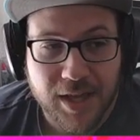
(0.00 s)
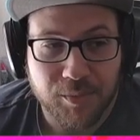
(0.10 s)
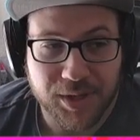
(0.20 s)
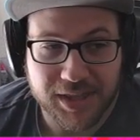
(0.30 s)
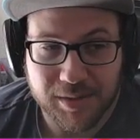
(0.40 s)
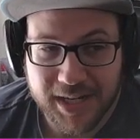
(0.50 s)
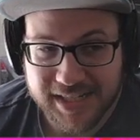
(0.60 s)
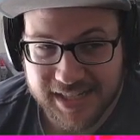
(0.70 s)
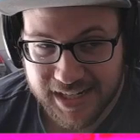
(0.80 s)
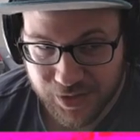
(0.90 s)
But the biggest
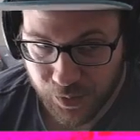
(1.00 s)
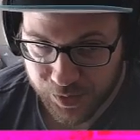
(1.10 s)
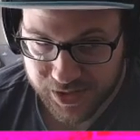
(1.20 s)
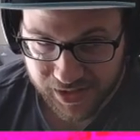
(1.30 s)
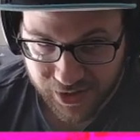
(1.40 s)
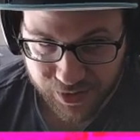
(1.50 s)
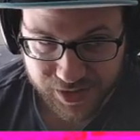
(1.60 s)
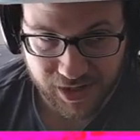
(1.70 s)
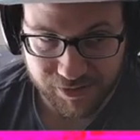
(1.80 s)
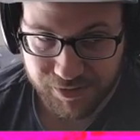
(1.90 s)
thing is, of course, the leader
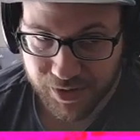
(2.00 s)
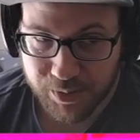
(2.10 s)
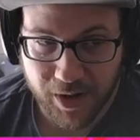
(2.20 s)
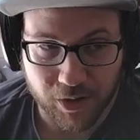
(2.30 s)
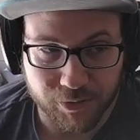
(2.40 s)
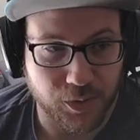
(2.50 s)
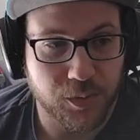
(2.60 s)
itself, very powerful.